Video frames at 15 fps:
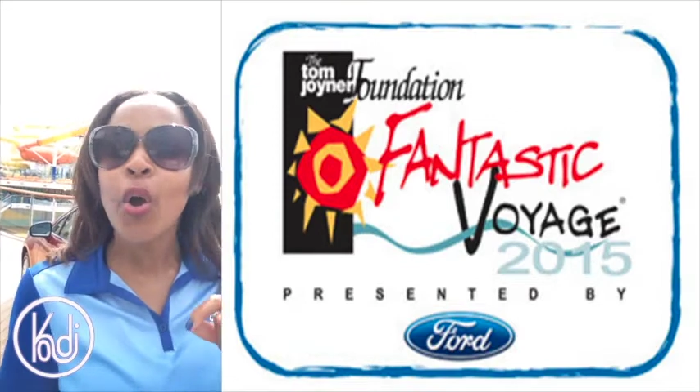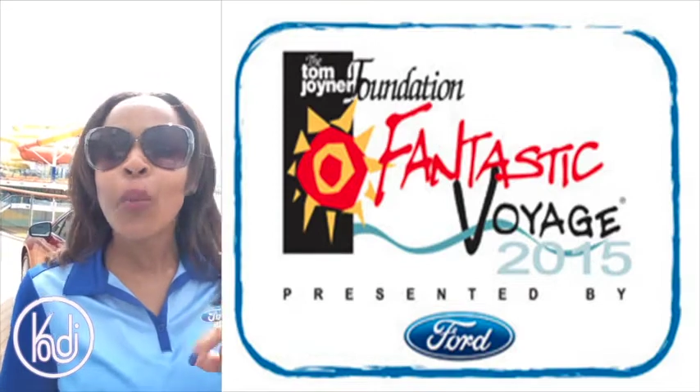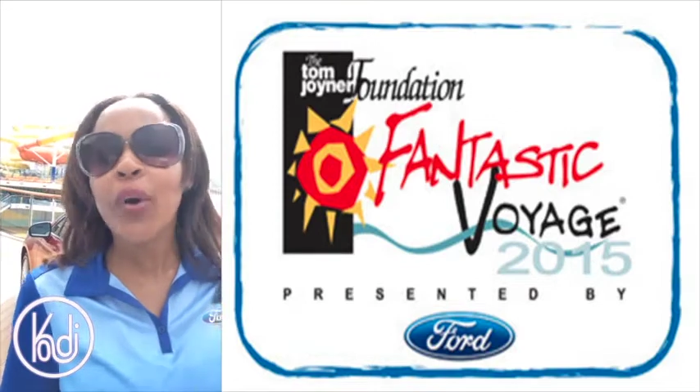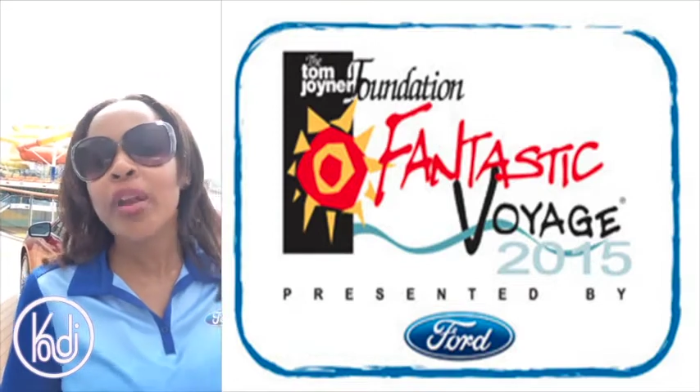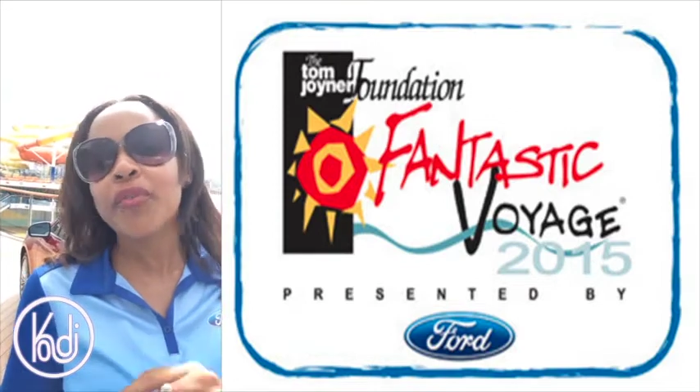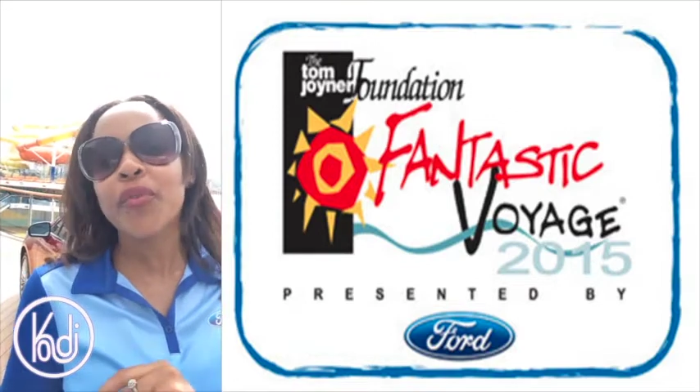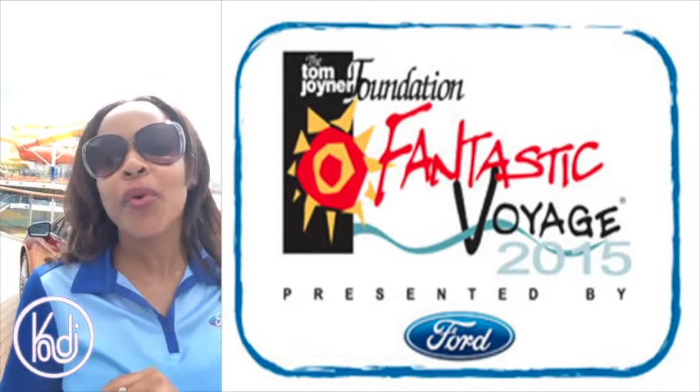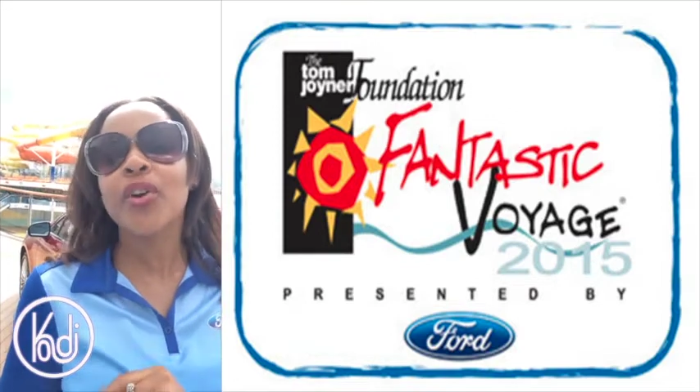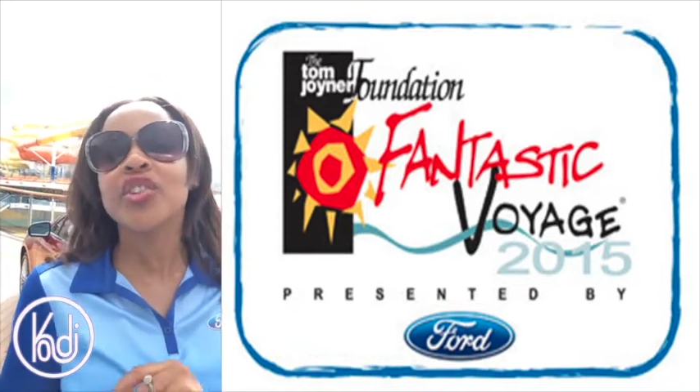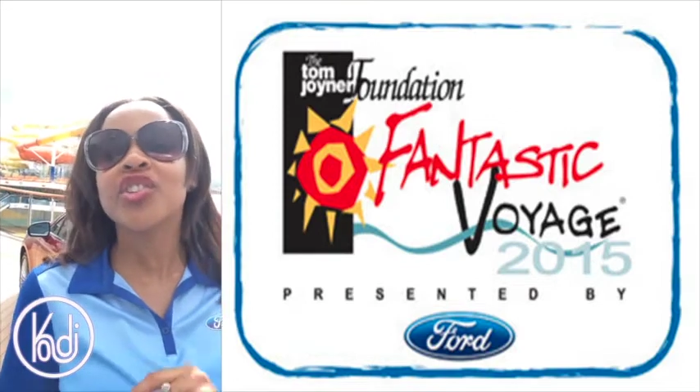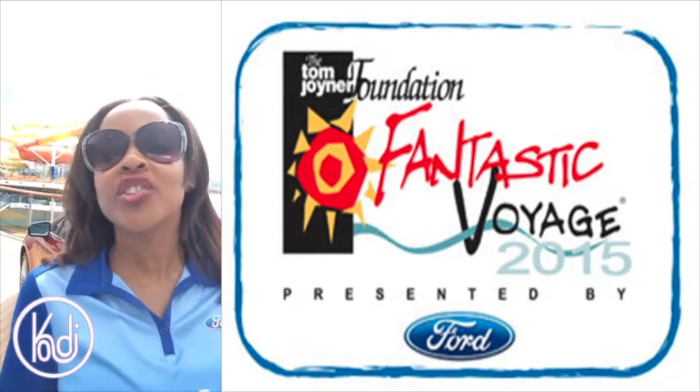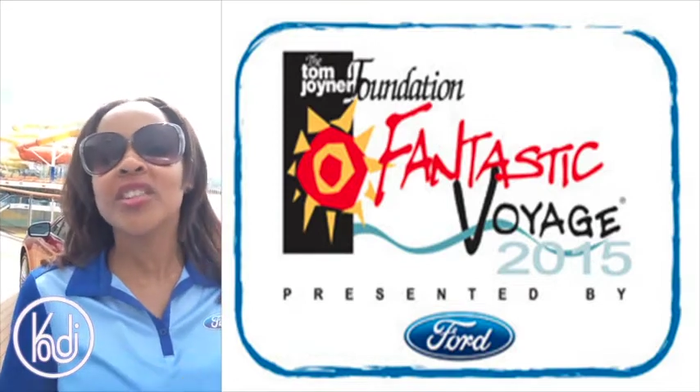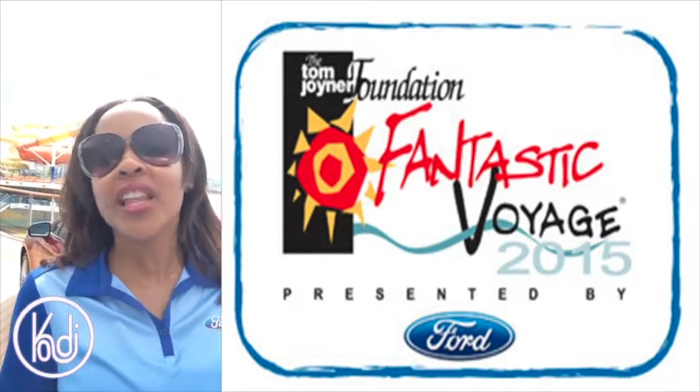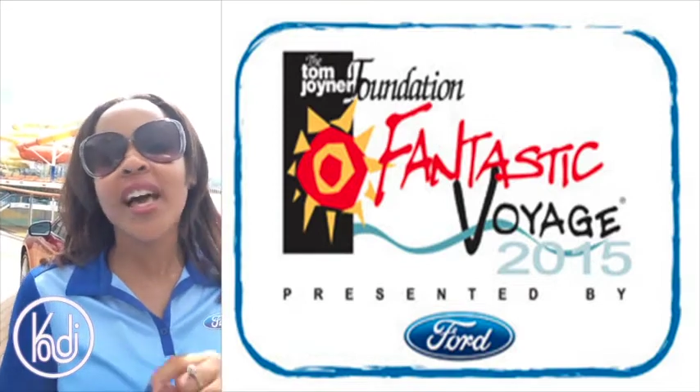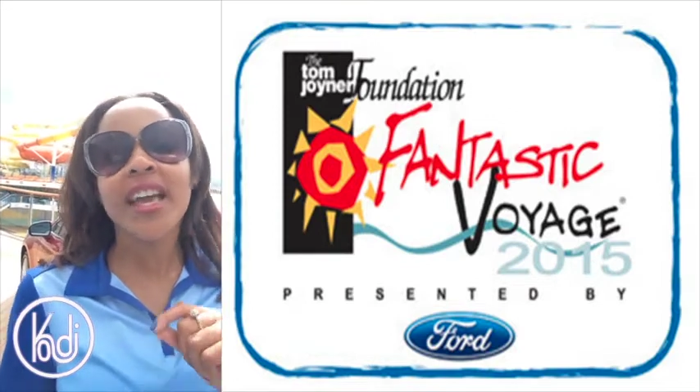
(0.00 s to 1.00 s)
what
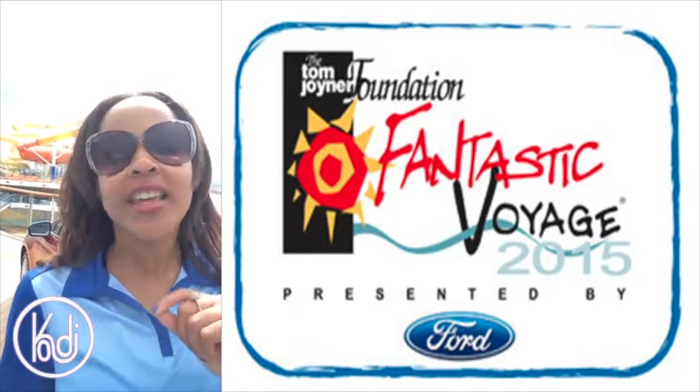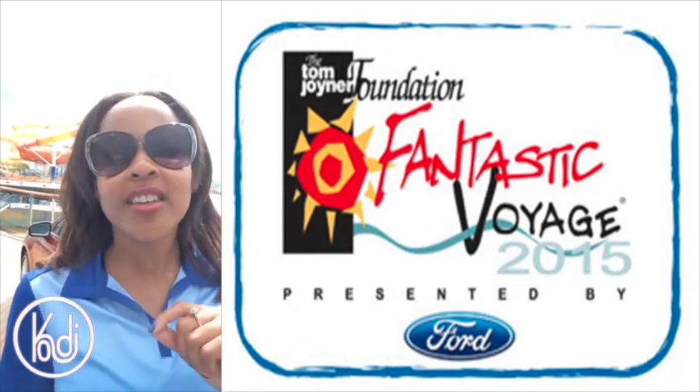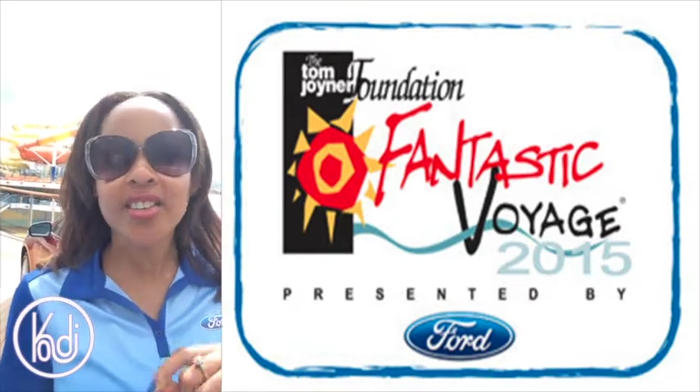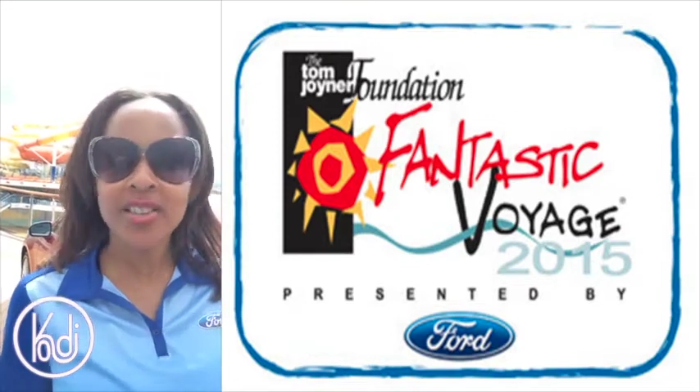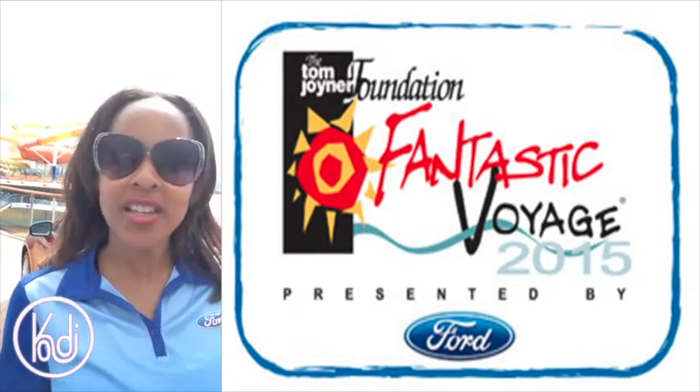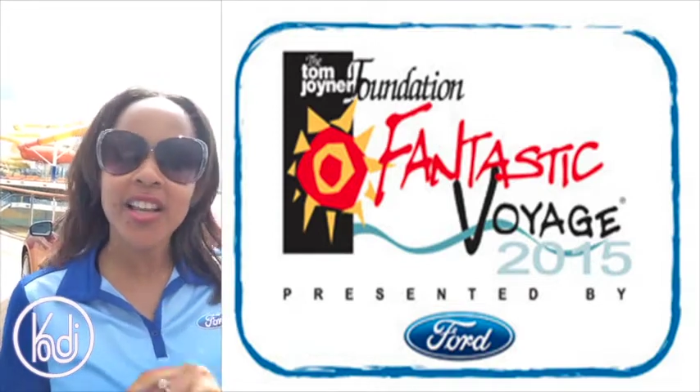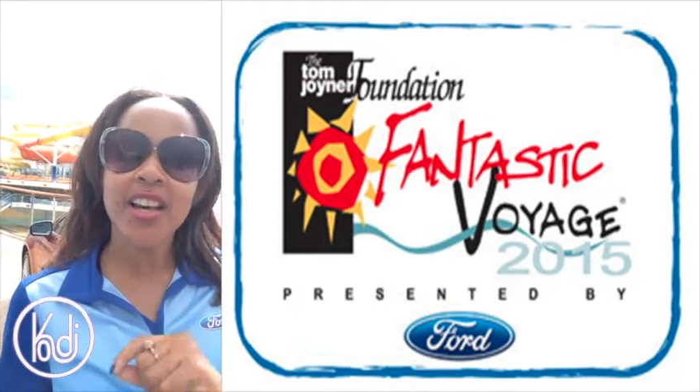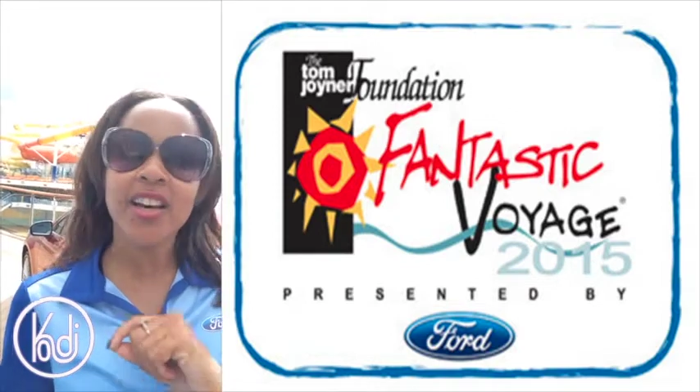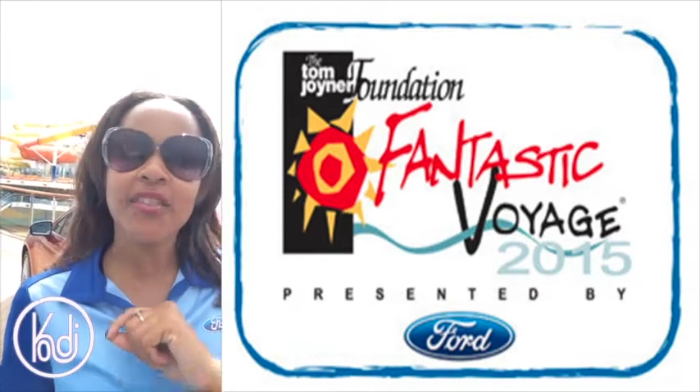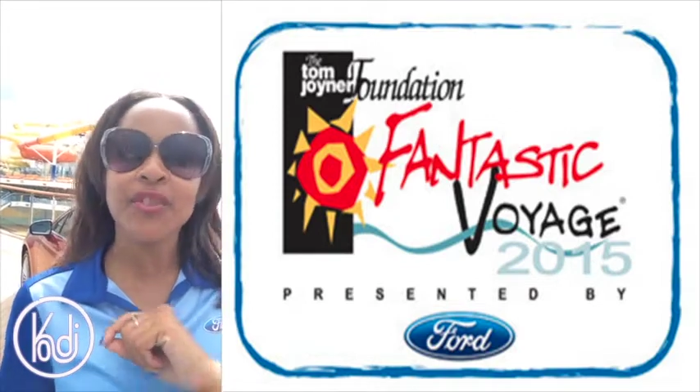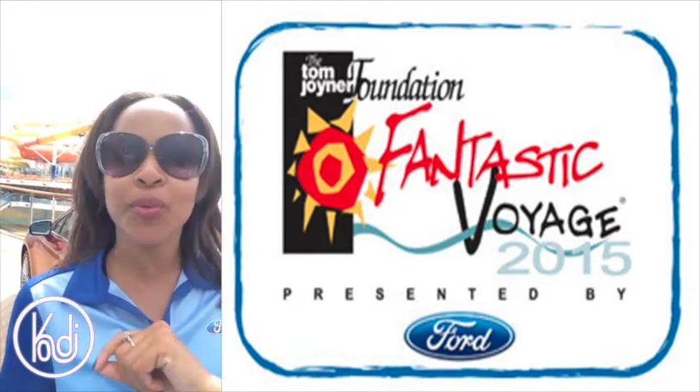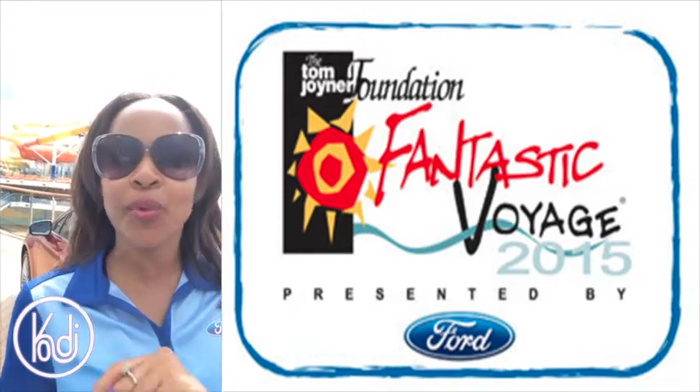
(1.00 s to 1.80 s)
Fords you like, you love,